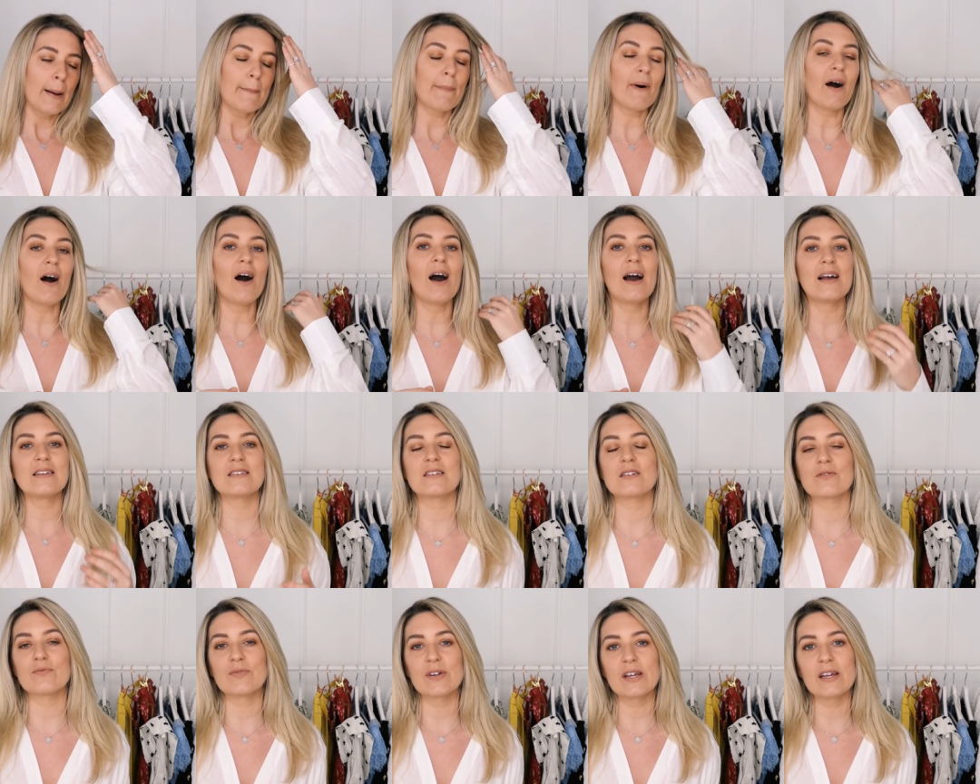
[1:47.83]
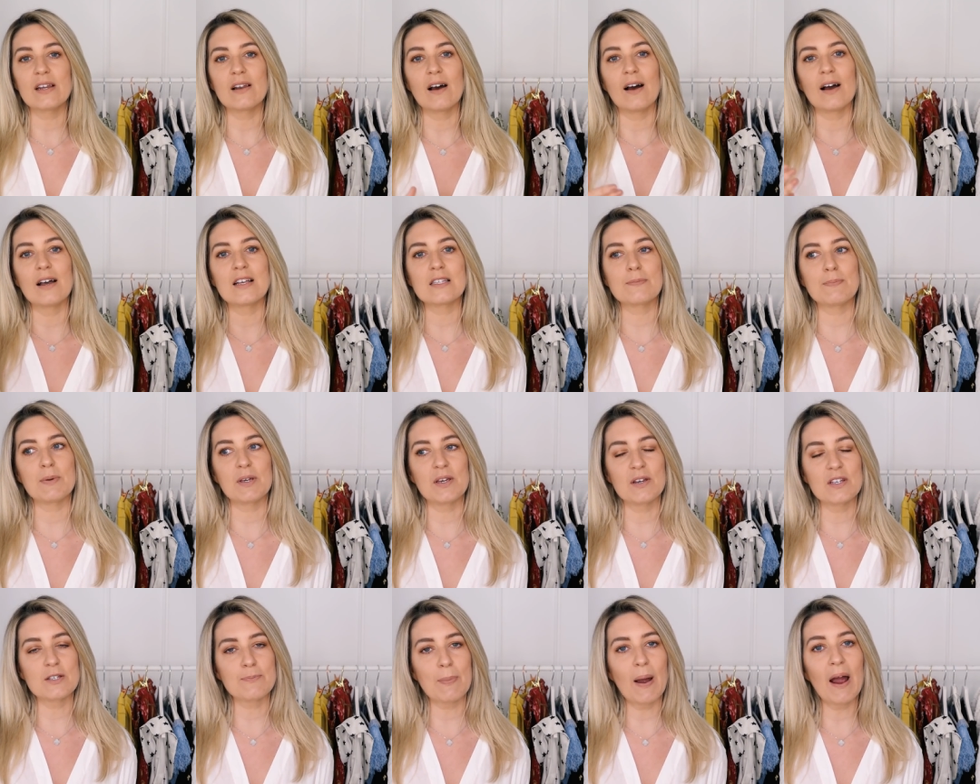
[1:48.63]
but I didn't realise,
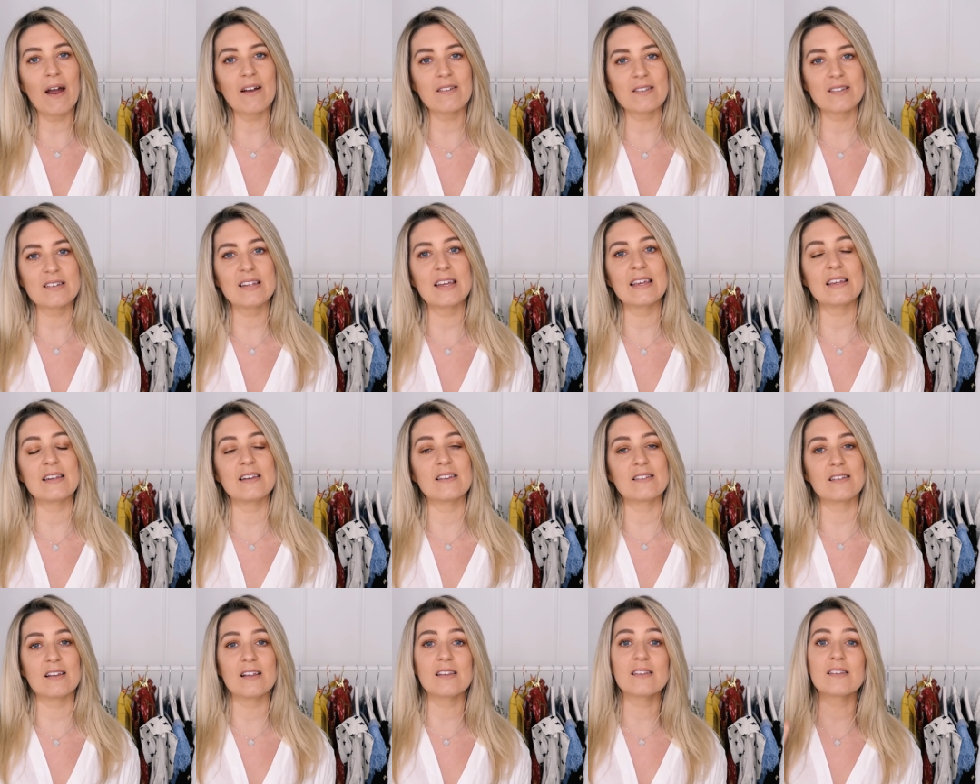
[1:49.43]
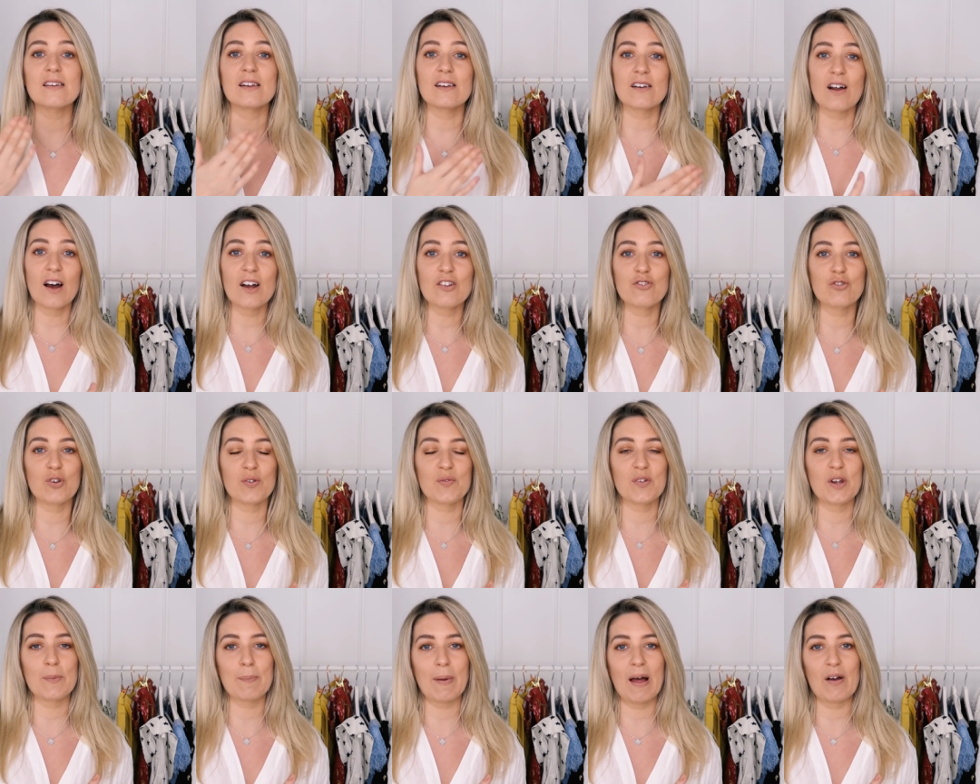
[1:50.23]
because Paris had taken it to London and I'd
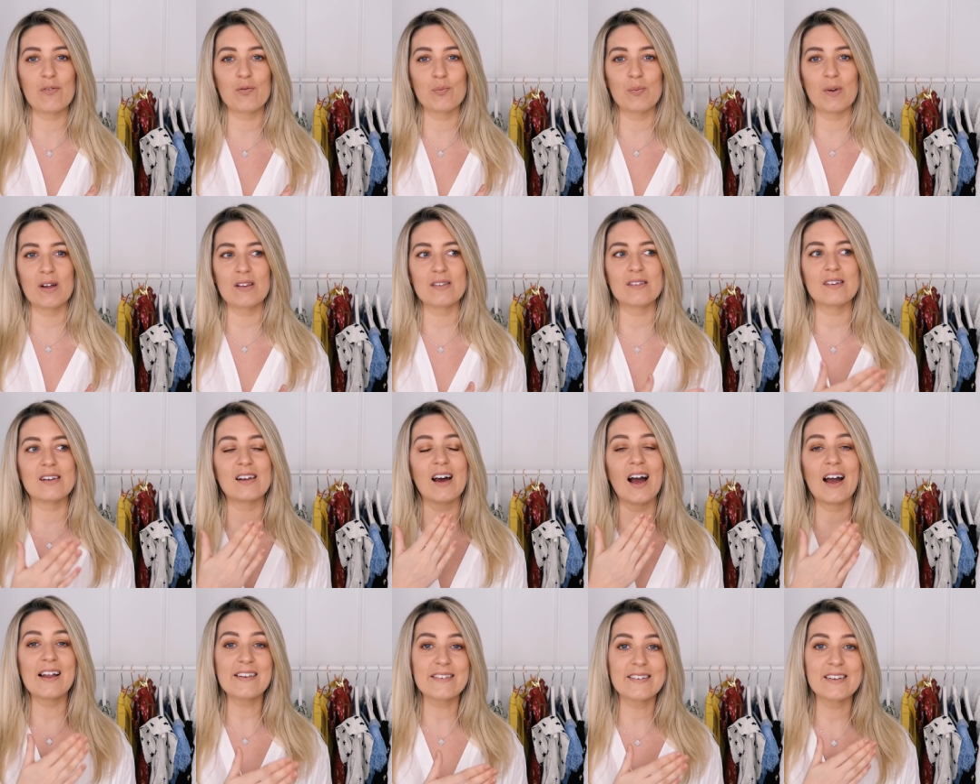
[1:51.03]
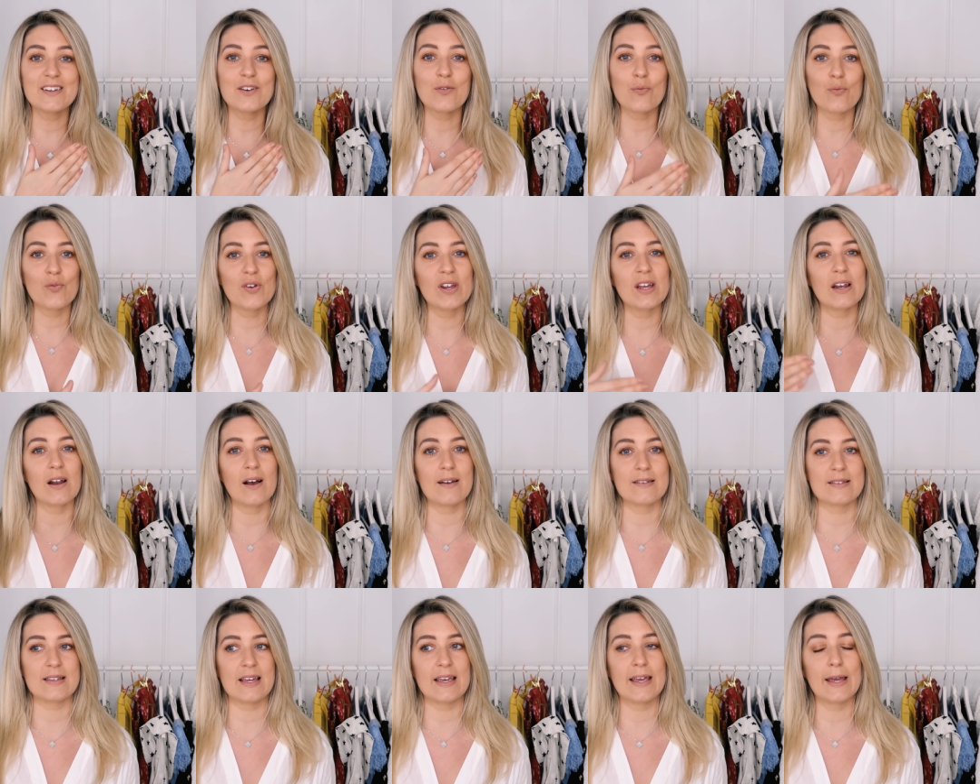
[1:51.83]
driven it back from London, I didn't
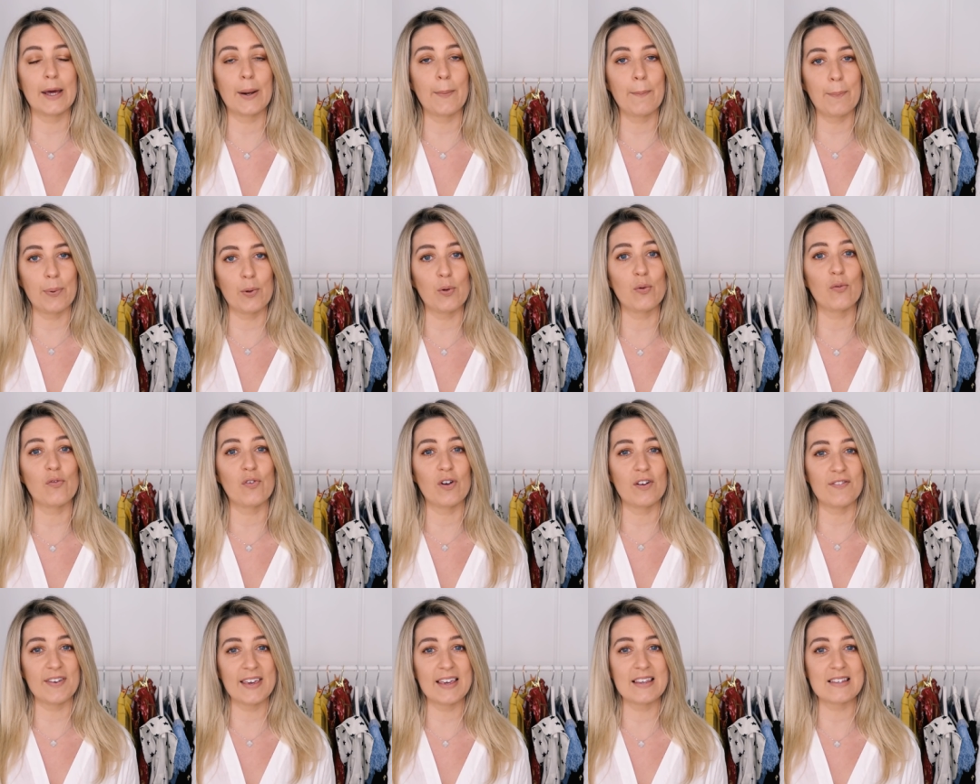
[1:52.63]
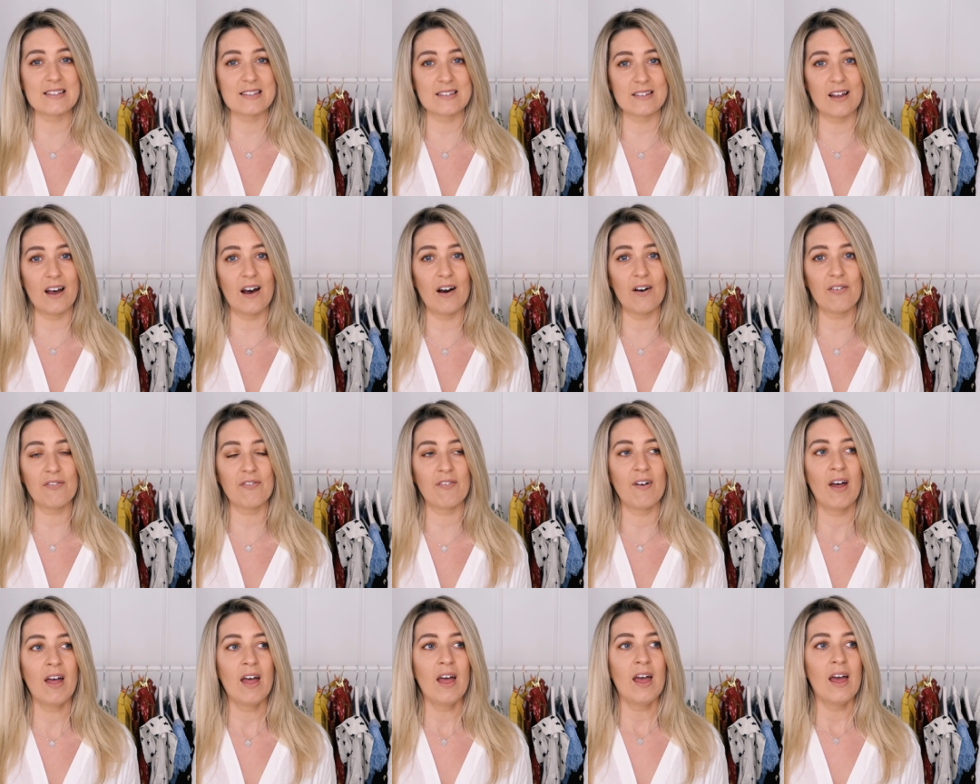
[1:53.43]
realise that he had a boot full of his
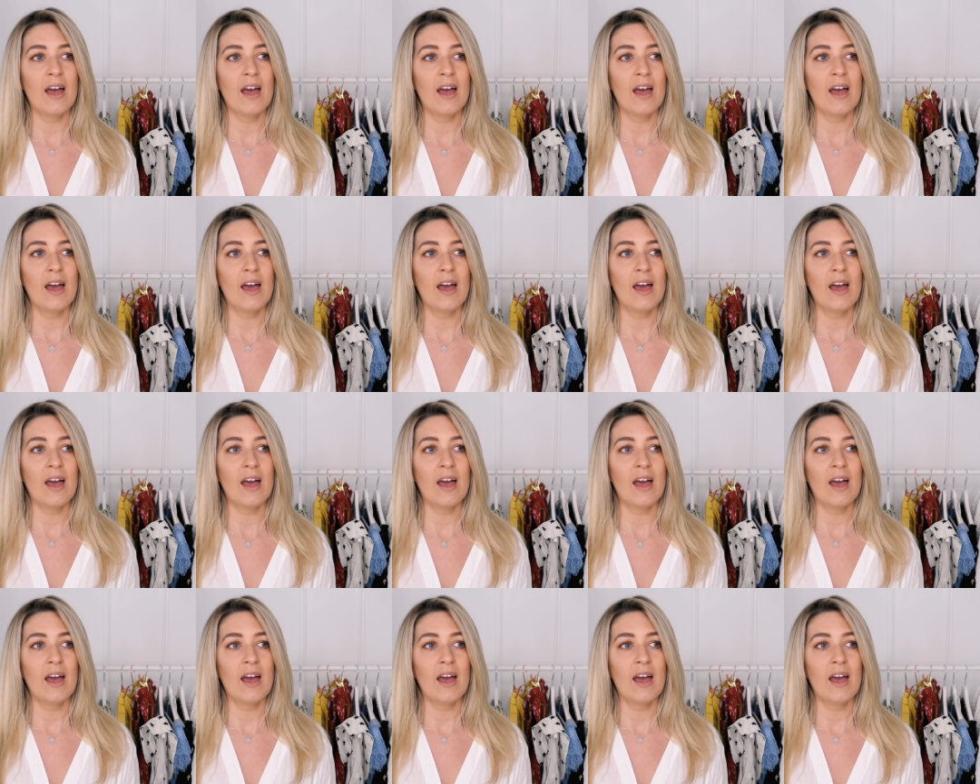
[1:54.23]
stuff.